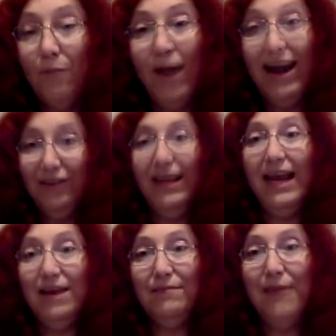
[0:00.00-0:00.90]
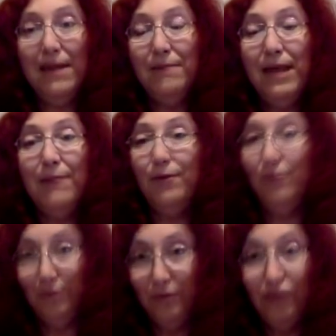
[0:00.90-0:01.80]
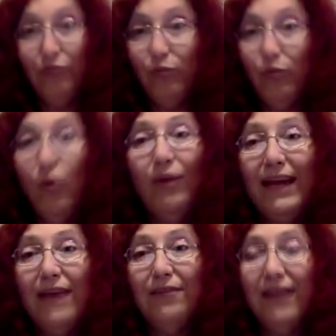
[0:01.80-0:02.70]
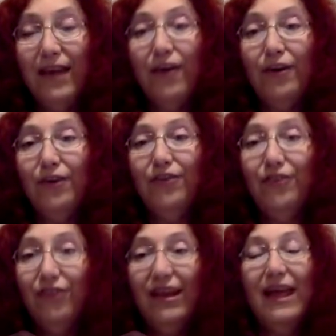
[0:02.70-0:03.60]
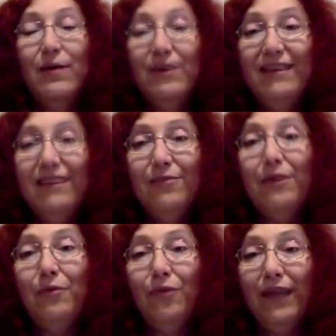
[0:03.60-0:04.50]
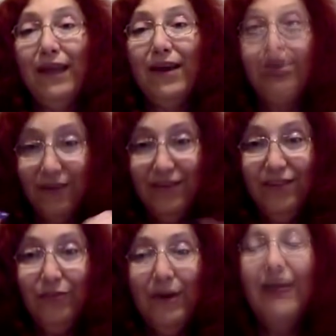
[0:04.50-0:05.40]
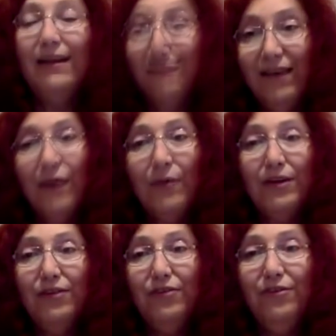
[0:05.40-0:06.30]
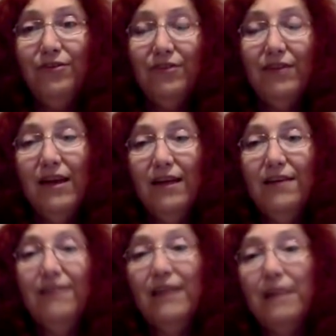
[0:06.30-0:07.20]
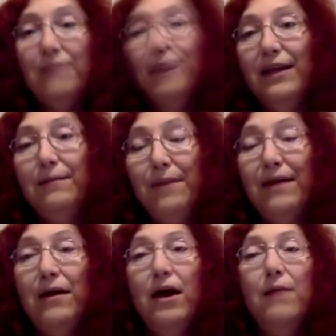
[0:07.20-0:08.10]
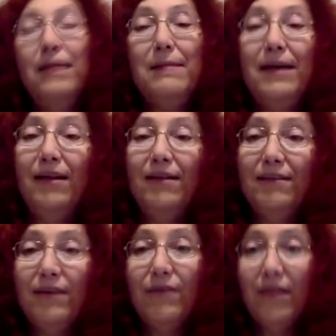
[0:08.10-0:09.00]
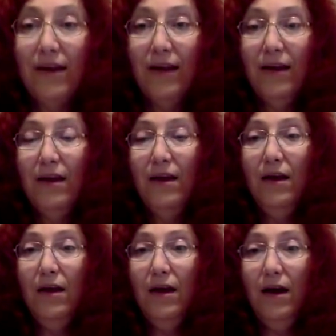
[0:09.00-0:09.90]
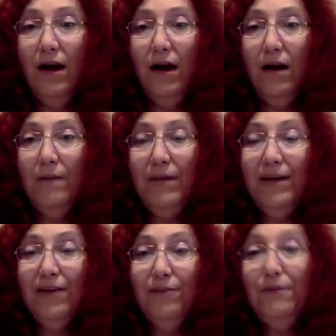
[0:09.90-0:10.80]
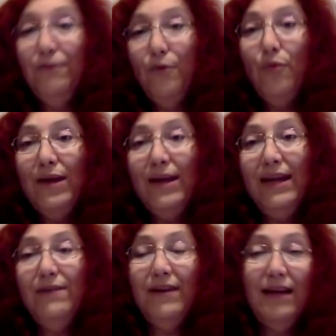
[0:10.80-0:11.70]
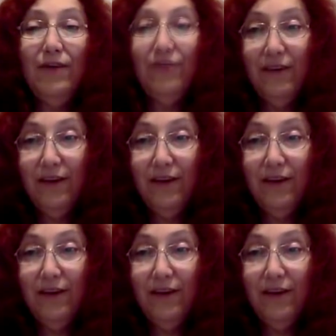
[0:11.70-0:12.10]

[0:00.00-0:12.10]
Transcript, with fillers: we actually have pad paper where we're just rolling out the characters and saying, what's the easiest way to roll the character? This way. This is how we can do this, and then play, uh, play balance everything. Um, because before we even announce the